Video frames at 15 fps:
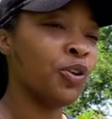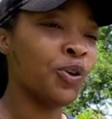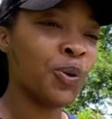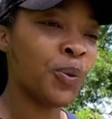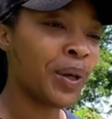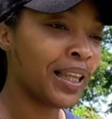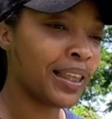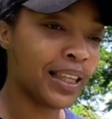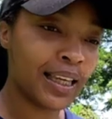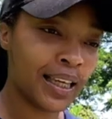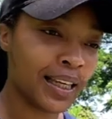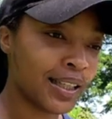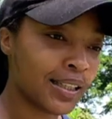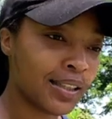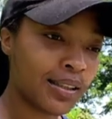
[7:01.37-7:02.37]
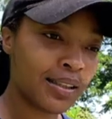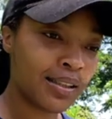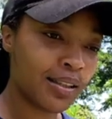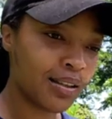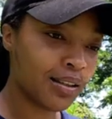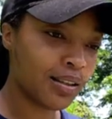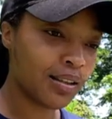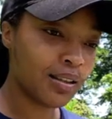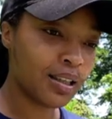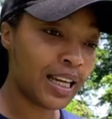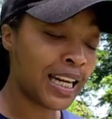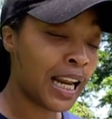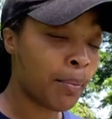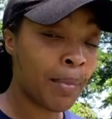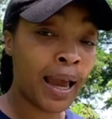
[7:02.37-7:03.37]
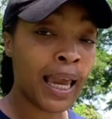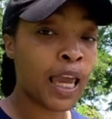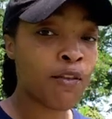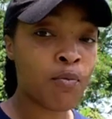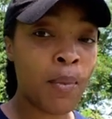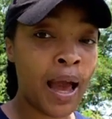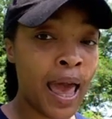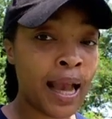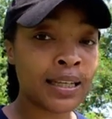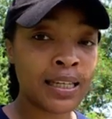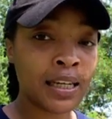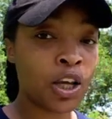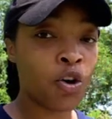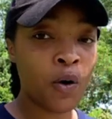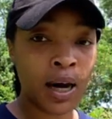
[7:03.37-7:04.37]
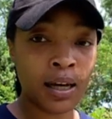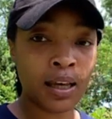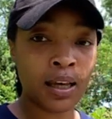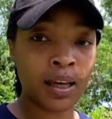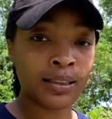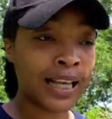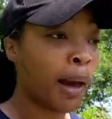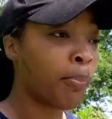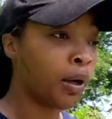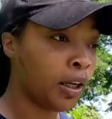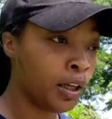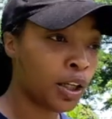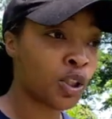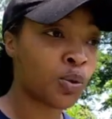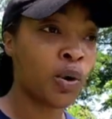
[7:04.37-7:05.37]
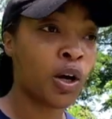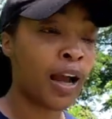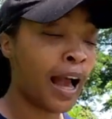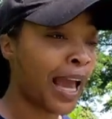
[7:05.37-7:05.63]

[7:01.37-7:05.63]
doing this. And I'm not giving my ex any credit because I put in this work.